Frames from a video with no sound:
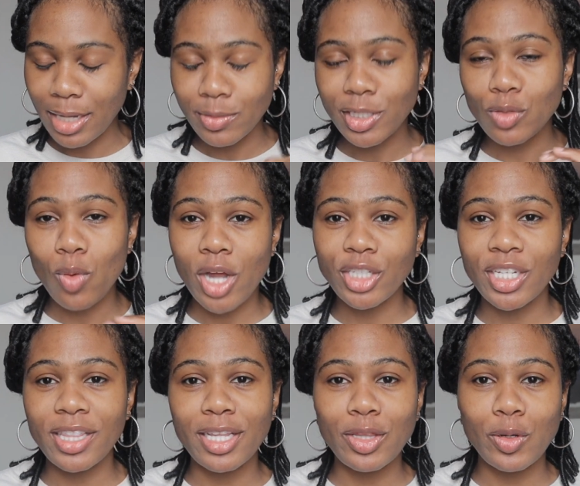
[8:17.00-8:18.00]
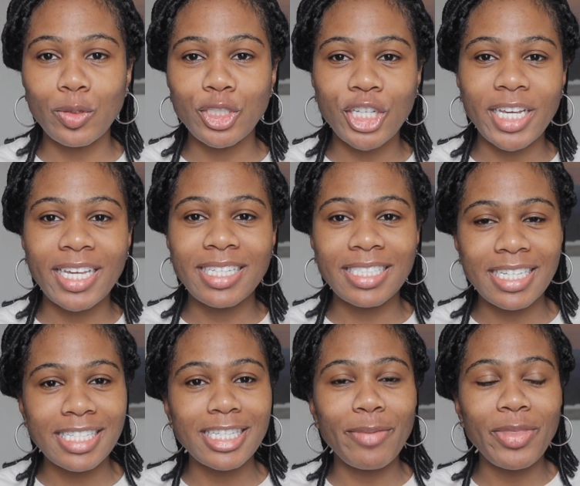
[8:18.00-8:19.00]
Just watching the little chickens.
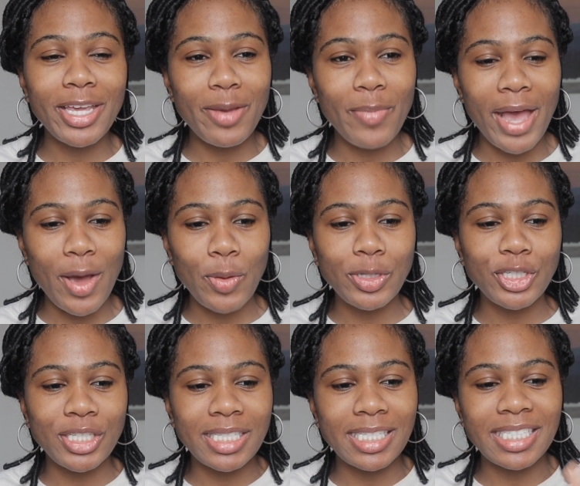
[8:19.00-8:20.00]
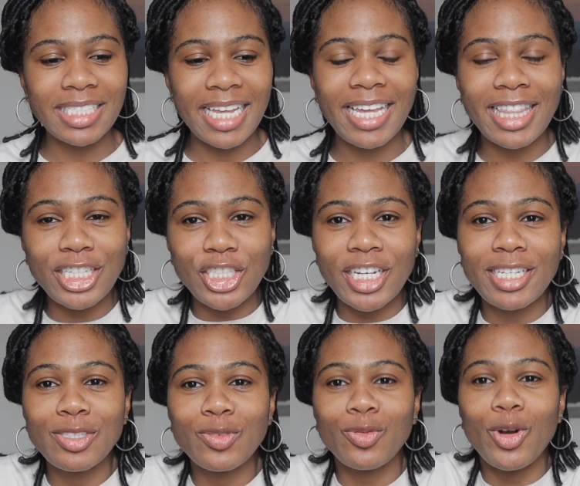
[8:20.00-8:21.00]
It's something about just seeing the
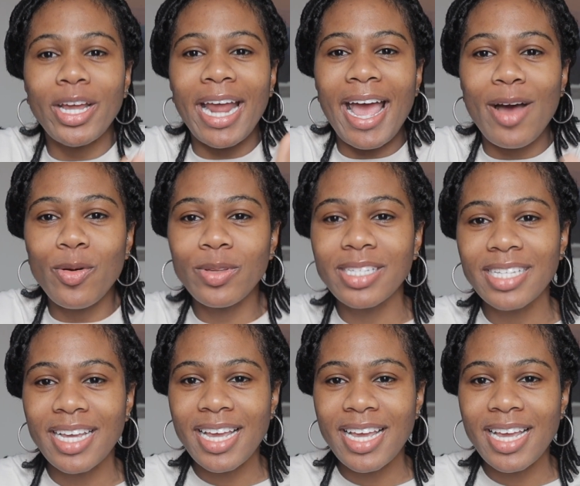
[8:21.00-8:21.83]
chickens run out.